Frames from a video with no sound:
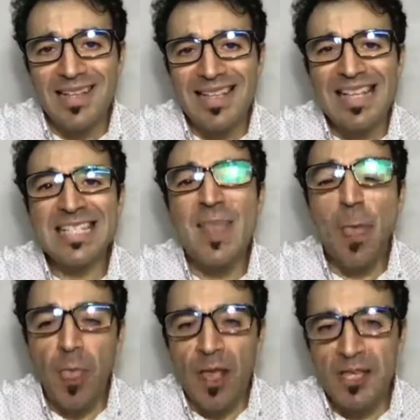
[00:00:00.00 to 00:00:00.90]

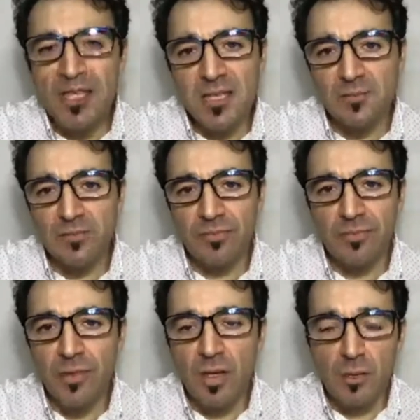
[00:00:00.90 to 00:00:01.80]
Aesthetics,
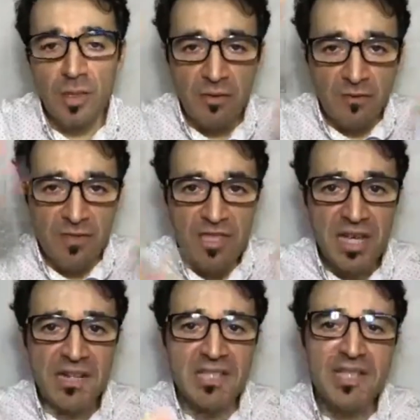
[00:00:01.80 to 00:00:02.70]
I mean physical
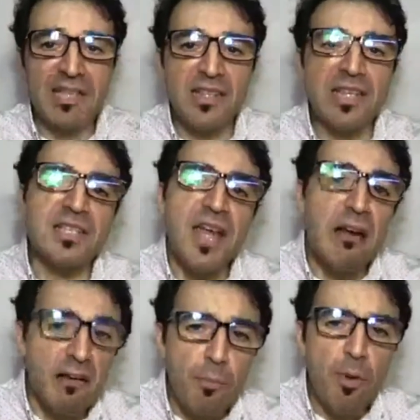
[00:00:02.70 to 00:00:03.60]
aesthetics, are
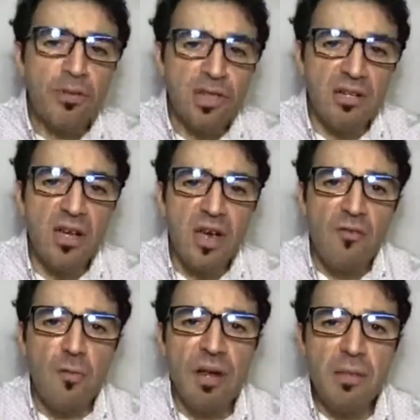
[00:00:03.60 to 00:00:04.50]
important for
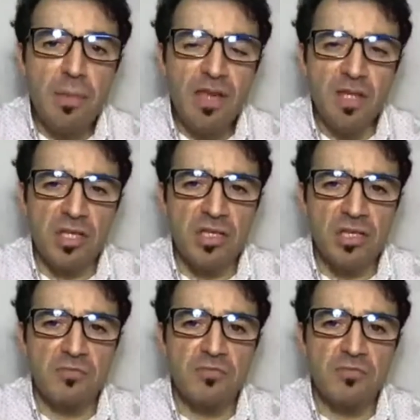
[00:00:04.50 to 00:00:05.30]
many patients.